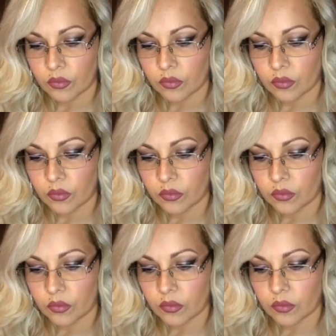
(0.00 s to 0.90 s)

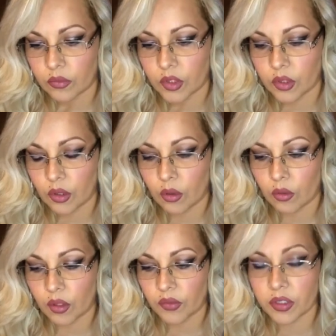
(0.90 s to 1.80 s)
So if there's people
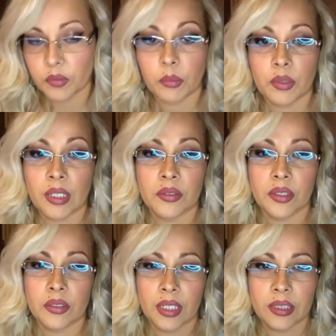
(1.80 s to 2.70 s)
out there that
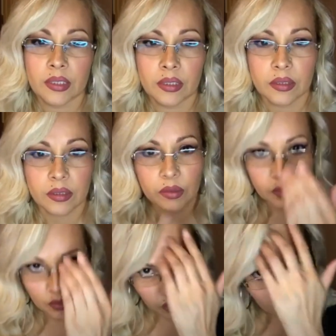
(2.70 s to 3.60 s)
were
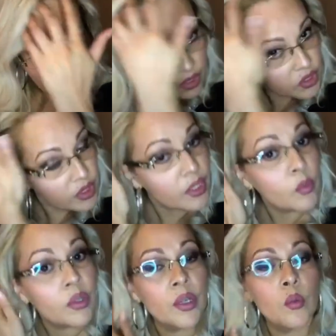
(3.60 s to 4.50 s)
questioning, wondering what they
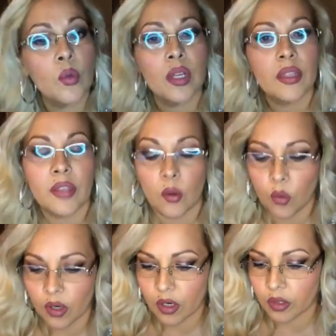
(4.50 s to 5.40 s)
were,
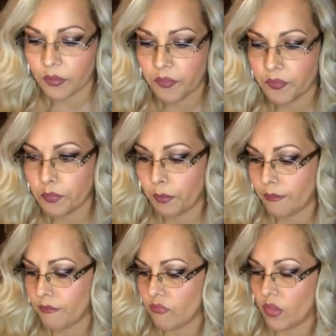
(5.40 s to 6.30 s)
I can
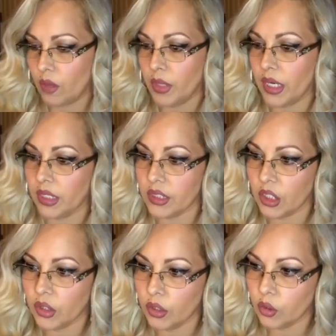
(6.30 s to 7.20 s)
tell you a little bit about it.